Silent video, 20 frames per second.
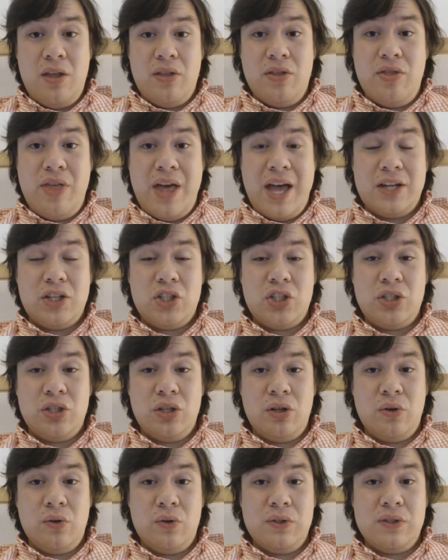that
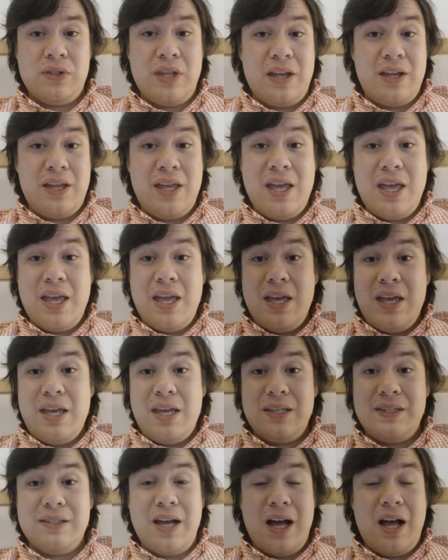shows that
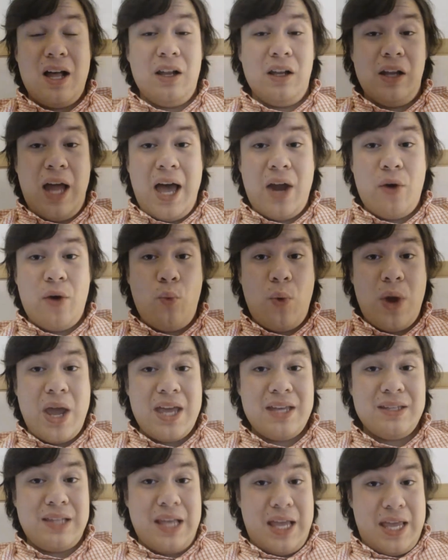he's got a lot of
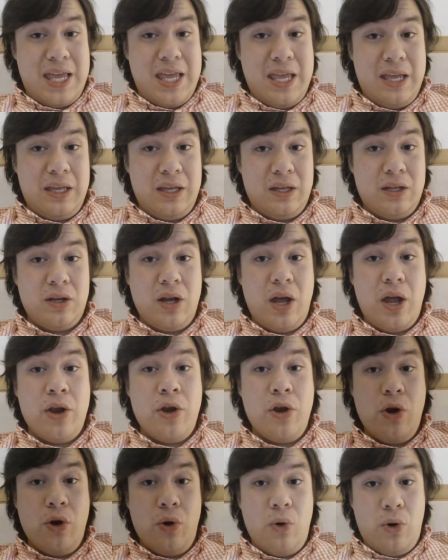ways that he can
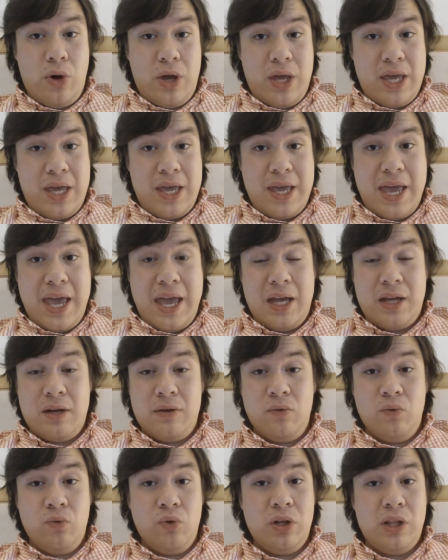annoy
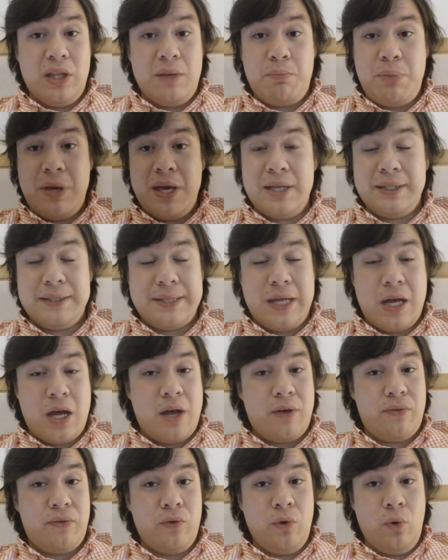and really piss
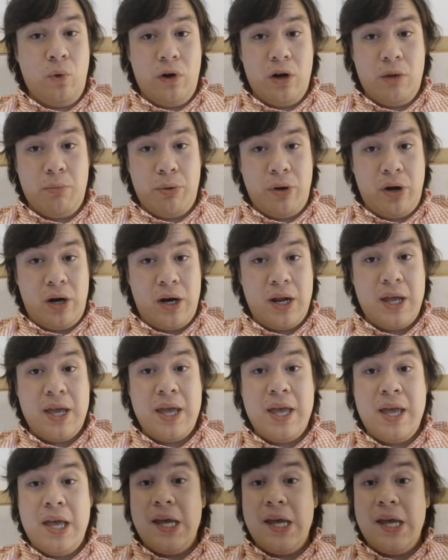off Norbert